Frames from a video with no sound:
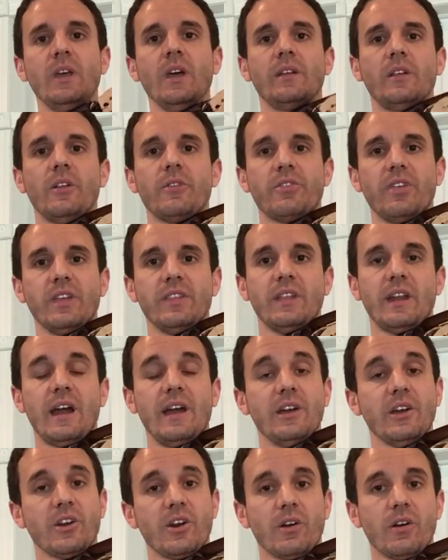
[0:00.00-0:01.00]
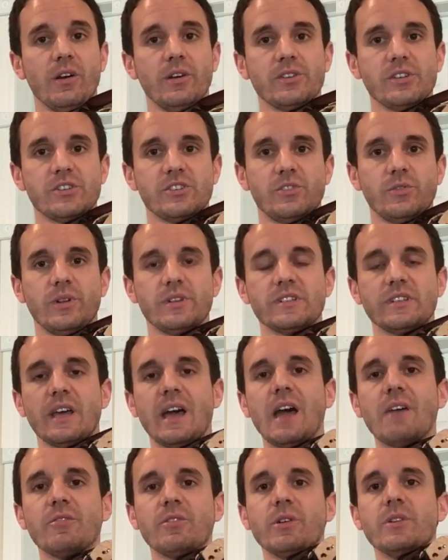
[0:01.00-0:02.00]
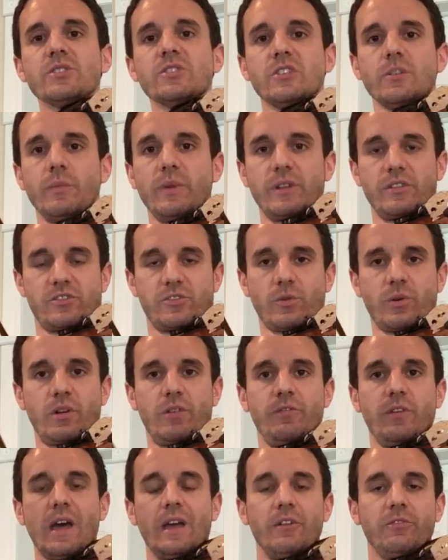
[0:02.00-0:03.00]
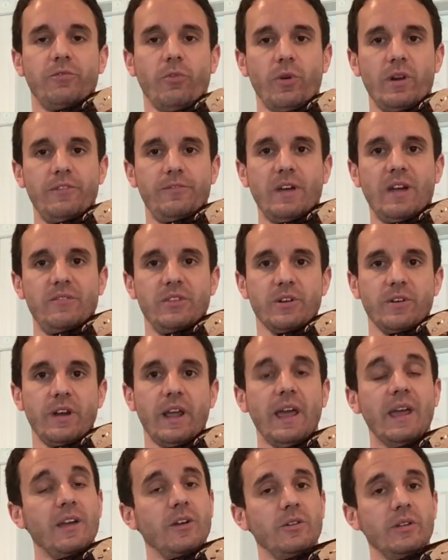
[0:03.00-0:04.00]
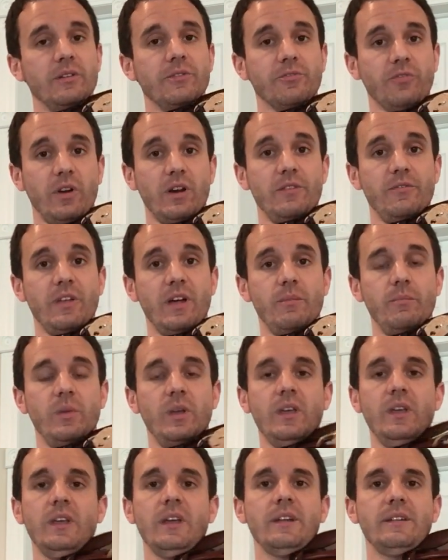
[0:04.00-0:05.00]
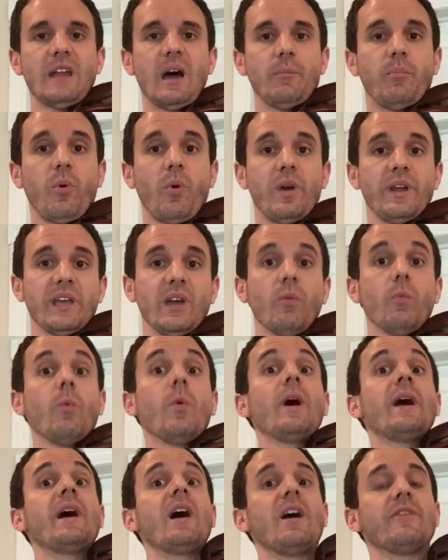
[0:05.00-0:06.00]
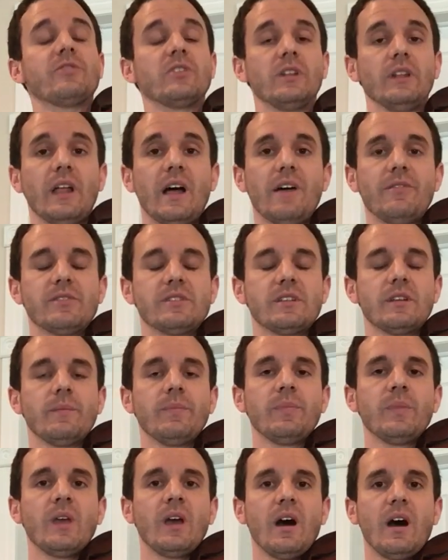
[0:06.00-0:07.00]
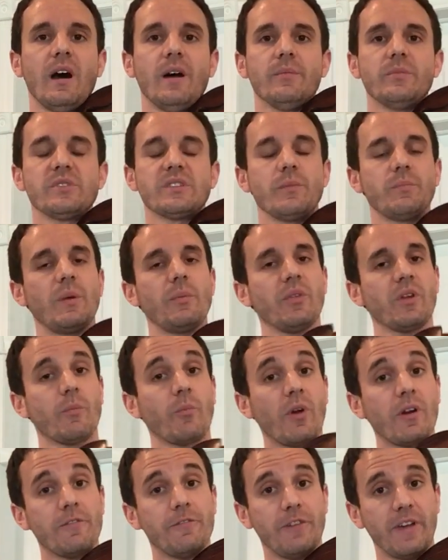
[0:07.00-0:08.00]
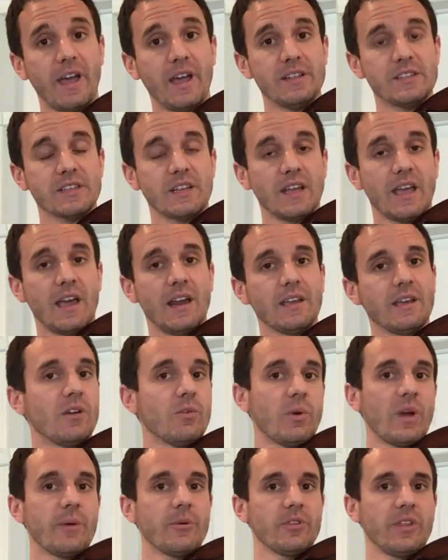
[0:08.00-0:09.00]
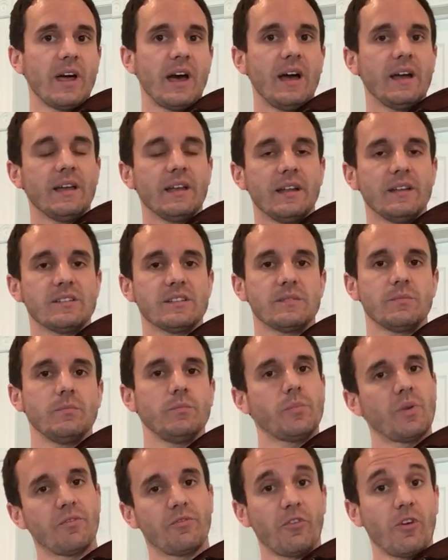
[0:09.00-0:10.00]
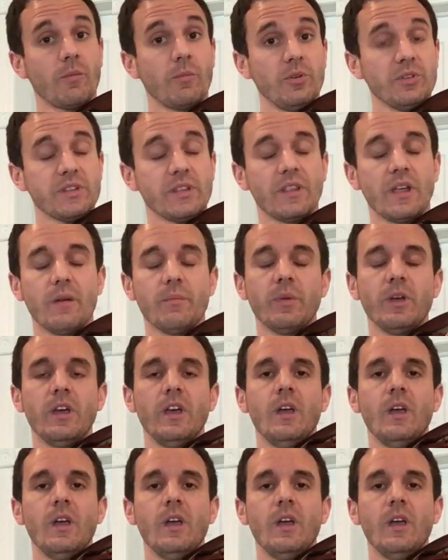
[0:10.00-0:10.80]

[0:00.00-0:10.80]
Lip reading: Another thing that I encourage is students to have their instrument sort of at a 45-degree angle in front of them, not pointing it way off the left. Some people are more advanced, can kind of get away with that, and it's preferable to them.